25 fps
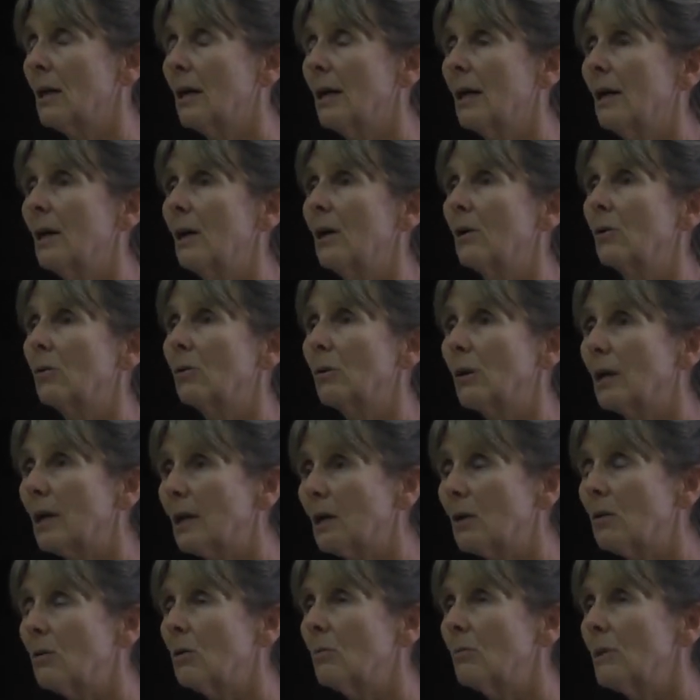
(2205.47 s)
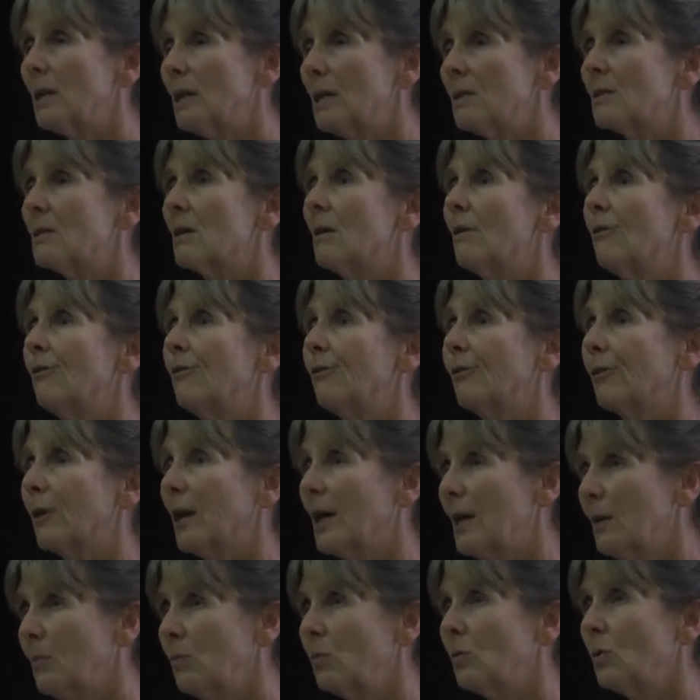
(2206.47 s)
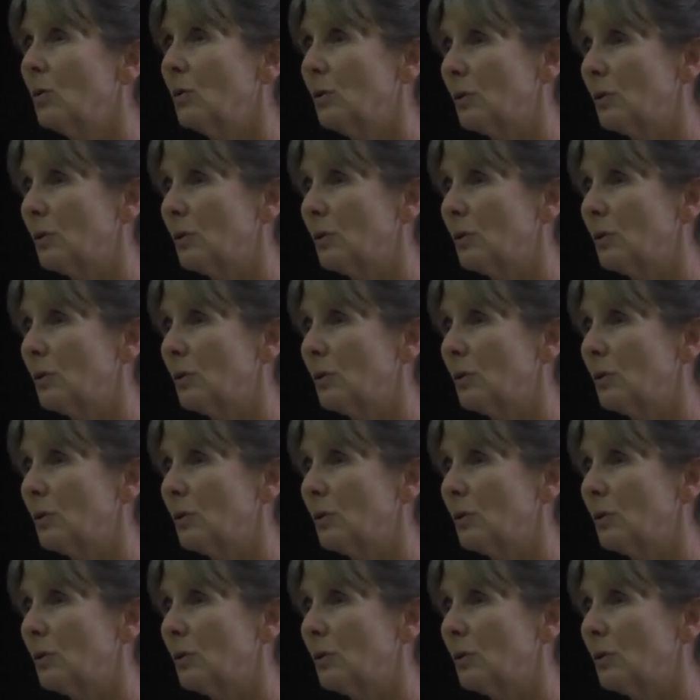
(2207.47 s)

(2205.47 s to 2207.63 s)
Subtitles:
Curriculum is a framework.